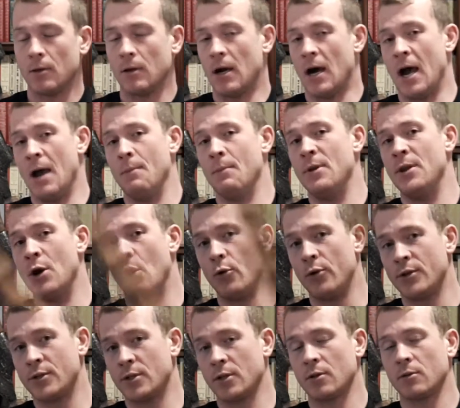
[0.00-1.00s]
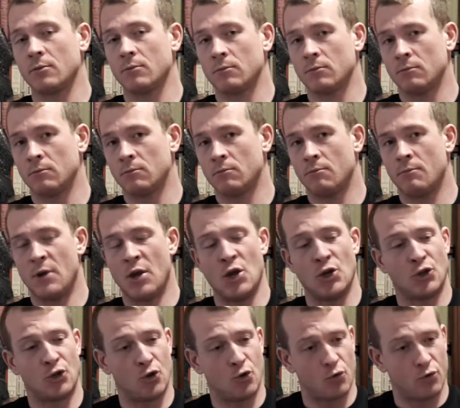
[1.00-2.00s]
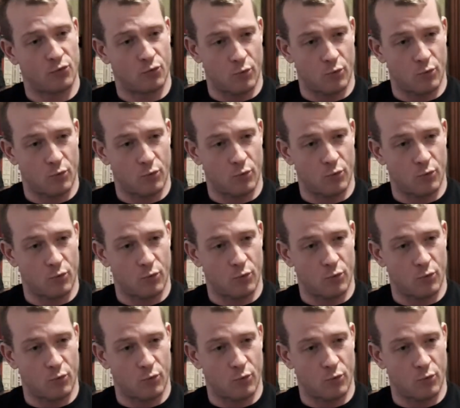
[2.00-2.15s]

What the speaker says: I'm noticing issues